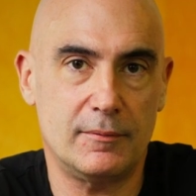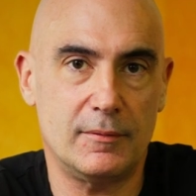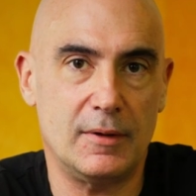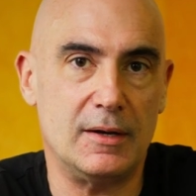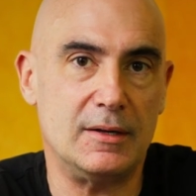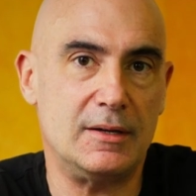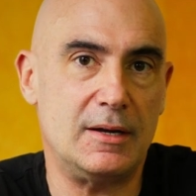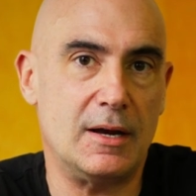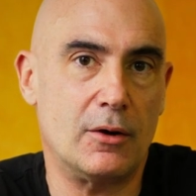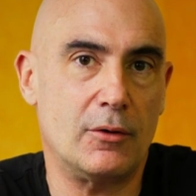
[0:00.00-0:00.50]

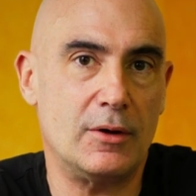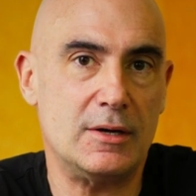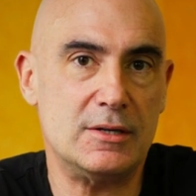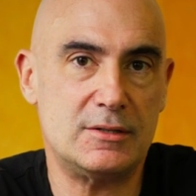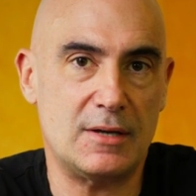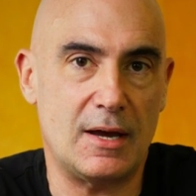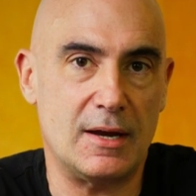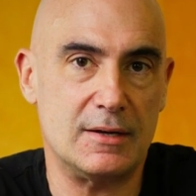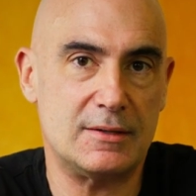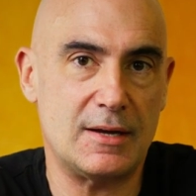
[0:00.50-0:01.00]
and Gary
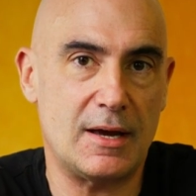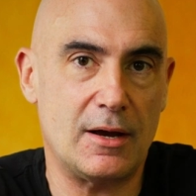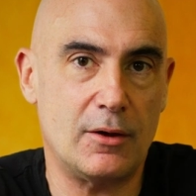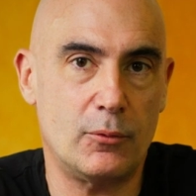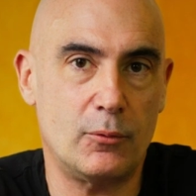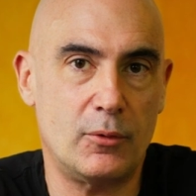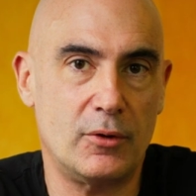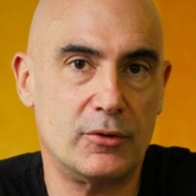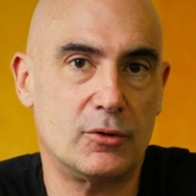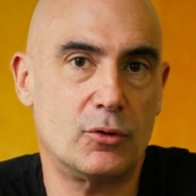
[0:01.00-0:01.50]
sat
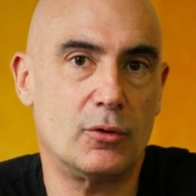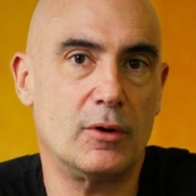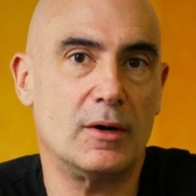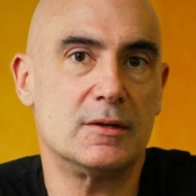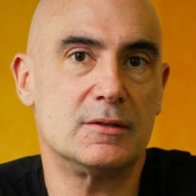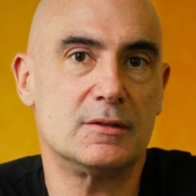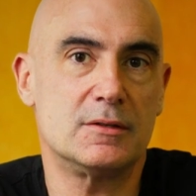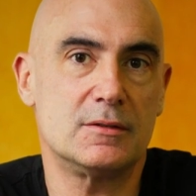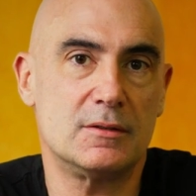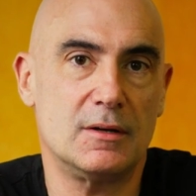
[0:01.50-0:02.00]
down with
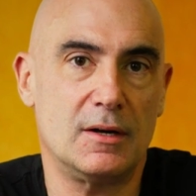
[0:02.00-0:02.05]
Chris